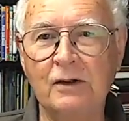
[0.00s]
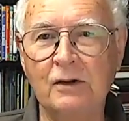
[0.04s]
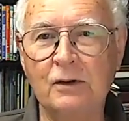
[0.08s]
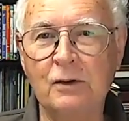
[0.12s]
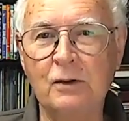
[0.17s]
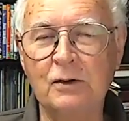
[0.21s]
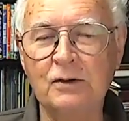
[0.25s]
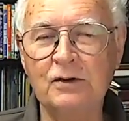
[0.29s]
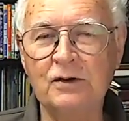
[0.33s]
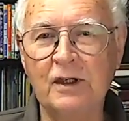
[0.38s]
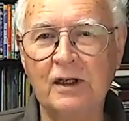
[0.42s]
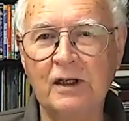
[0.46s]
Of
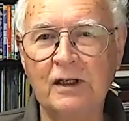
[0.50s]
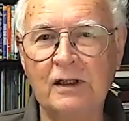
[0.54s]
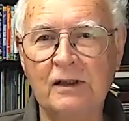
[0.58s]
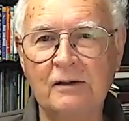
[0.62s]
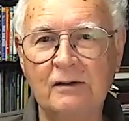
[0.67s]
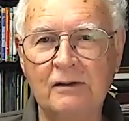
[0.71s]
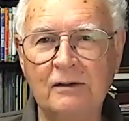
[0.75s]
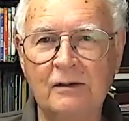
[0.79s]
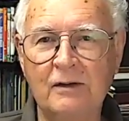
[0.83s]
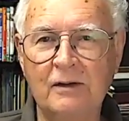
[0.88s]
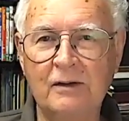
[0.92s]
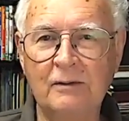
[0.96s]
course, they
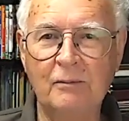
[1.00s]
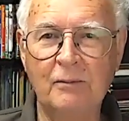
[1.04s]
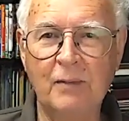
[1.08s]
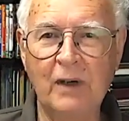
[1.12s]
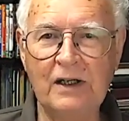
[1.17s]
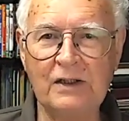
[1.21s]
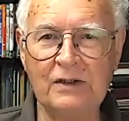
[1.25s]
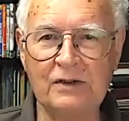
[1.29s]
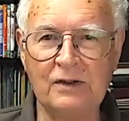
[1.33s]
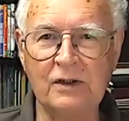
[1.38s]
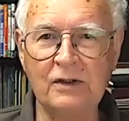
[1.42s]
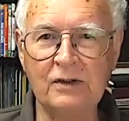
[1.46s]

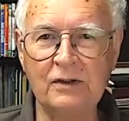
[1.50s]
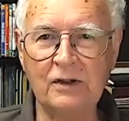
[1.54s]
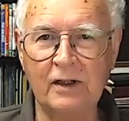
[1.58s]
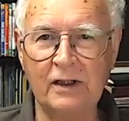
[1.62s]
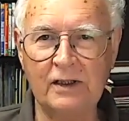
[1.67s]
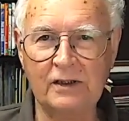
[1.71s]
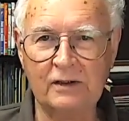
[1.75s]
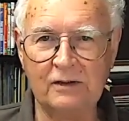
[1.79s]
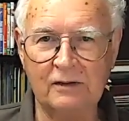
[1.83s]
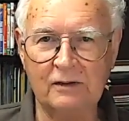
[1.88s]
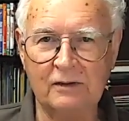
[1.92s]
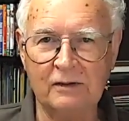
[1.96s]
based
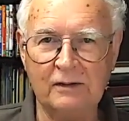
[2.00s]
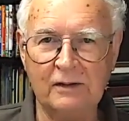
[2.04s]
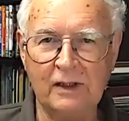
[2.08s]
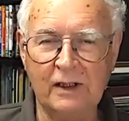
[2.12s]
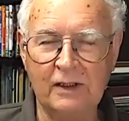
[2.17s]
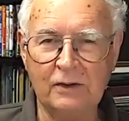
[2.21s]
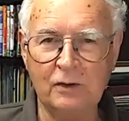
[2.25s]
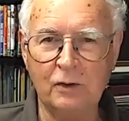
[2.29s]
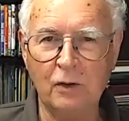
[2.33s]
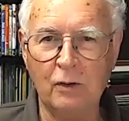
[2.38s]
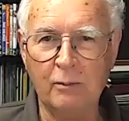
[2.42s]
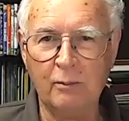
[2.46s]
intellect
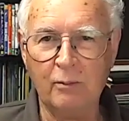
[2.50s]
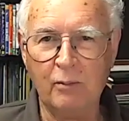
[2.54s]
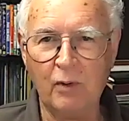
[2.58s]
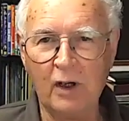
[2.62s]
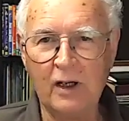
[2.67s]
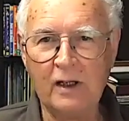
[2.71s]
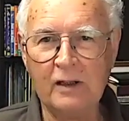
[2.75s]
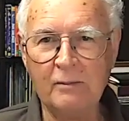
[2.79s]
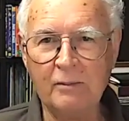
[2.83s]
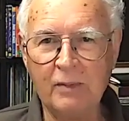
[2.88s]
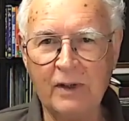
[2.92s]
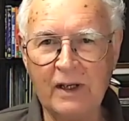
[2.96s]
and your
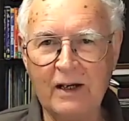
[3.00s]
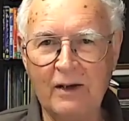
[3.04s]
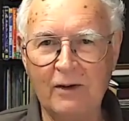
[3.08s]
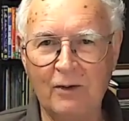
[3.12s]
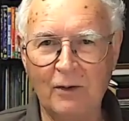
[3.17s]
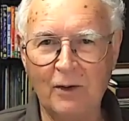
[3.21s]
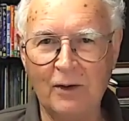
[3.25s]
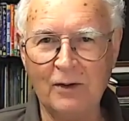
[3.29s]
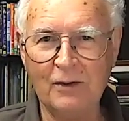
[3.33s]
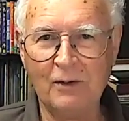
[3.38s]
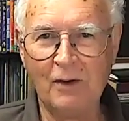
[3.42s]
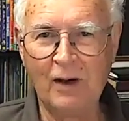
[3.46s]
brain
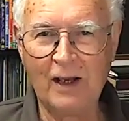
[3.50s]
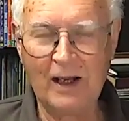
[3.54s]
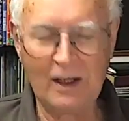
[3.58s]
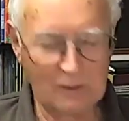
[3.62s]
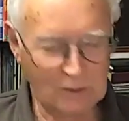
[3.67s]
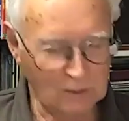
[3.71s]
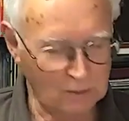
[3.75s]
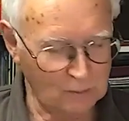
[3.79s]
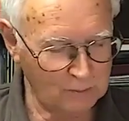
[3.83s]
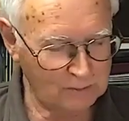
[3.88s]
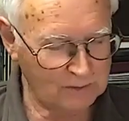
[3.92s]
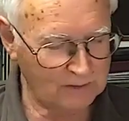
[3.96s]
power on how
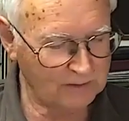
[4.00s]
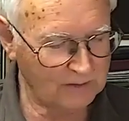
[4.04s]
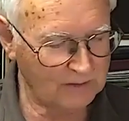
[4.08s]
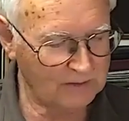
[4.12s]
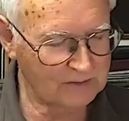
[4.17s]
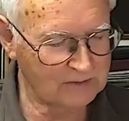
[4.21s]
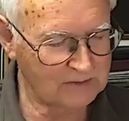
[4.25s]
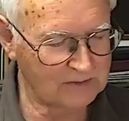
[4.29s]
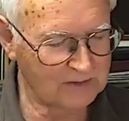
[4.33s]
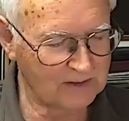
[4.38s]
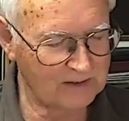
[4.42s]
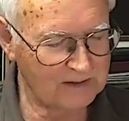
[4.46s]
you looked in
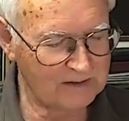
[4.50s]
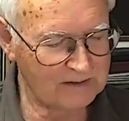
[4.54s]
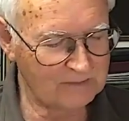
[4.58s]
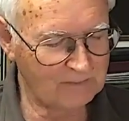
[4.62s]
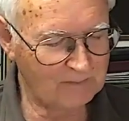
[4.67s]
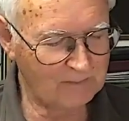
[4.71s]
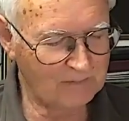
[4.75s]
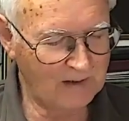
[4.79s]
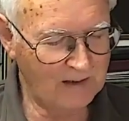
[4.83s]
those days.